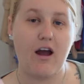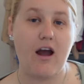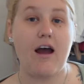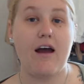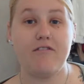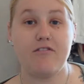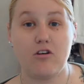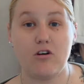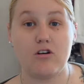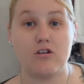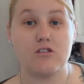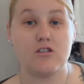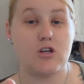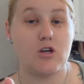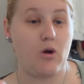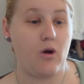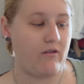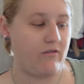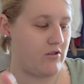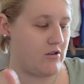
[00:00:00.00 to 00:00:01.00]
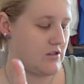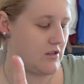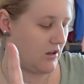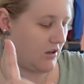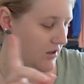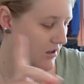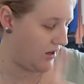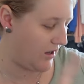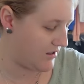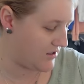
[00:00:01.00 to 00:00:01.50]
I've got two others. I
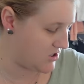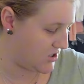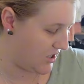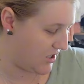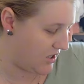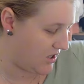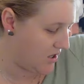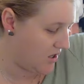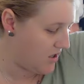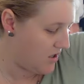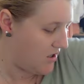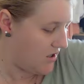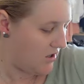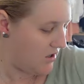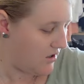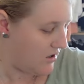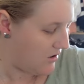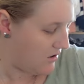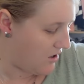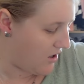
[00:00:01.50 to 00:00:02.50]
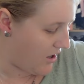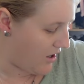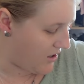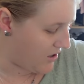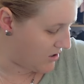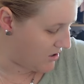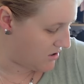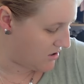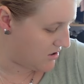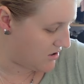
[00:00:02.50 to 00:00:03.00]
can actually
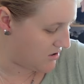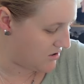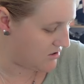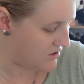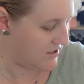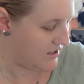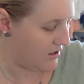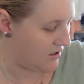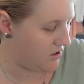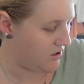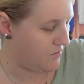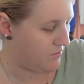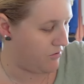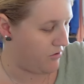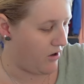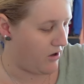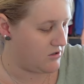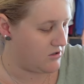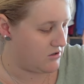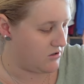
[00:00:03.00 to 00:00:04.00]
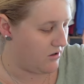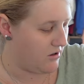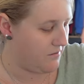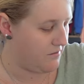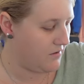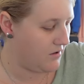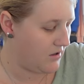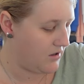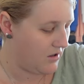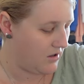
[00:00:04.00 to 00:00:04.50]
tell you the price of them.